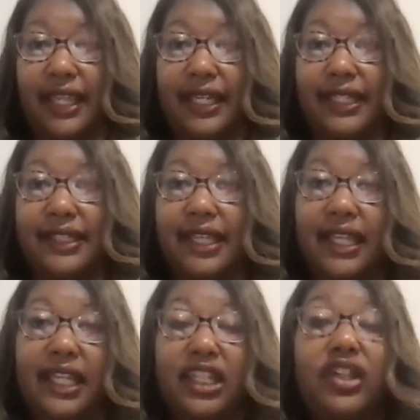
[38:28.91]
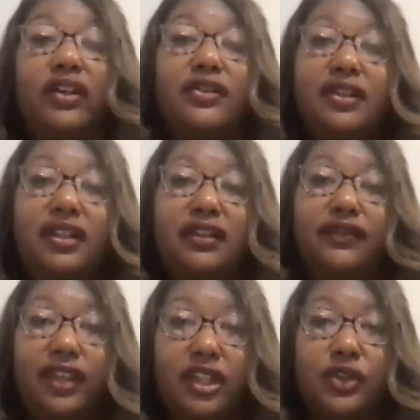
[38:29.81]
and it looks good
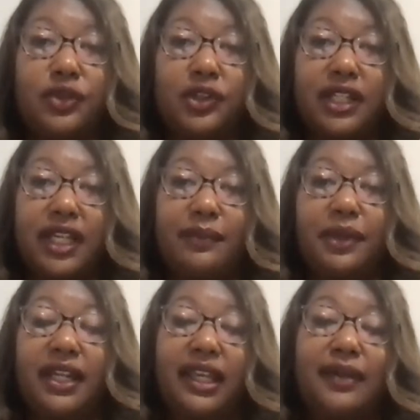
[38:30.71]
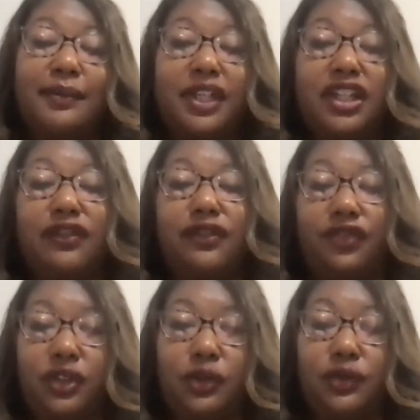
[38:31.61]
visually, but it can be
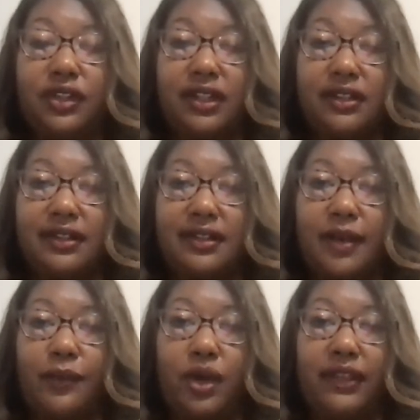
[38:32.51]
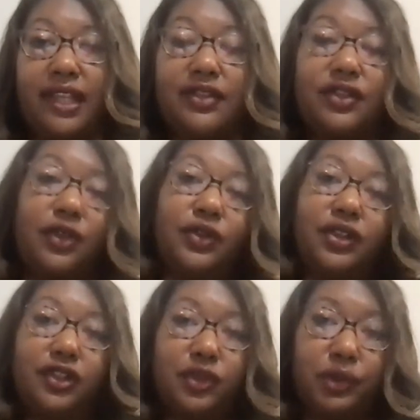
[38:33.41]
confusing to someone that's
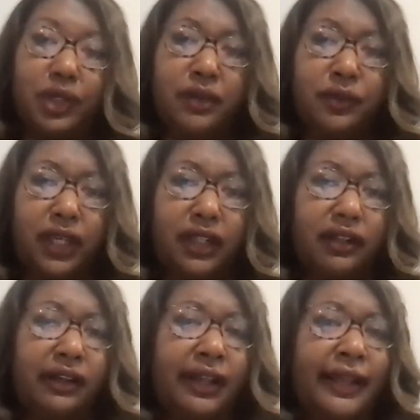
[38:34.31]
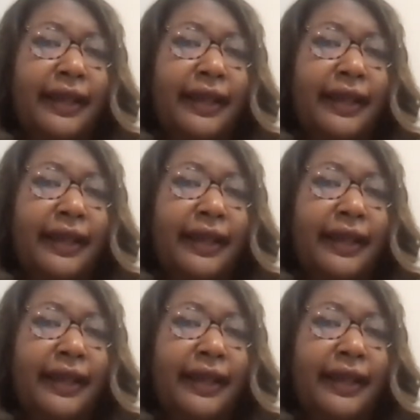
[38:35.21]
using a screen reader,